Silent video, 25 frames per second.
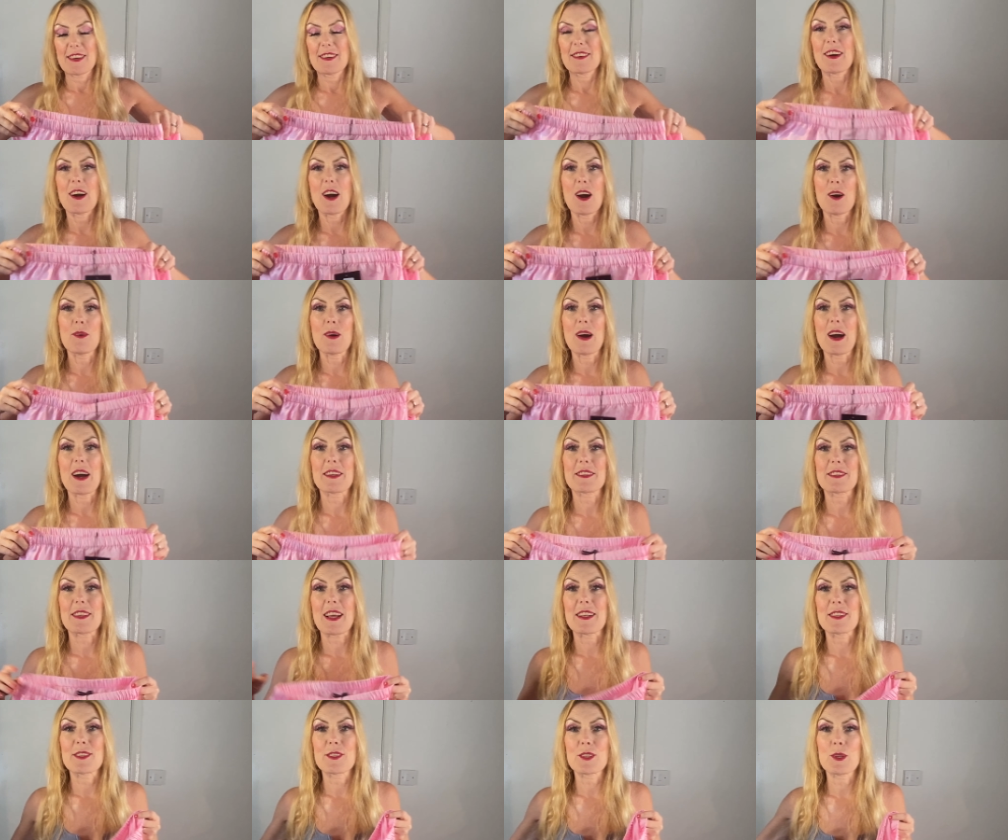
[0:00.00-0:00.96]
oh, I,
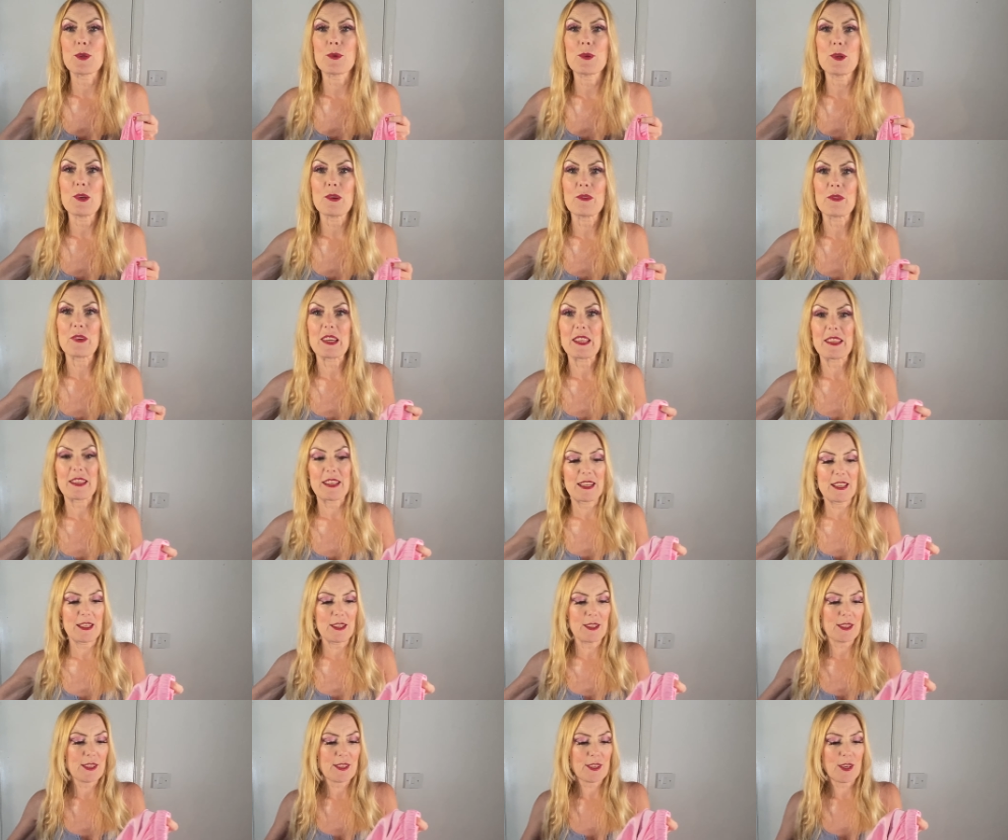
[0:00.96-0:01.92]
I do love it. The
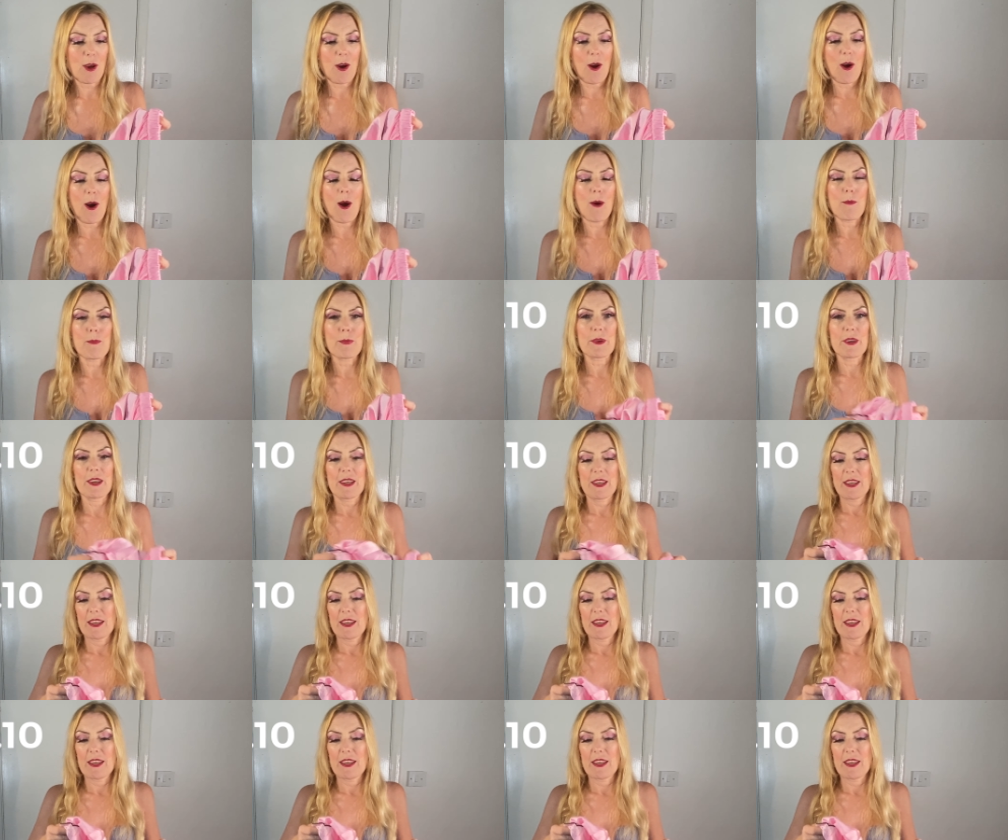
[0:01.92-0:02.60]
little top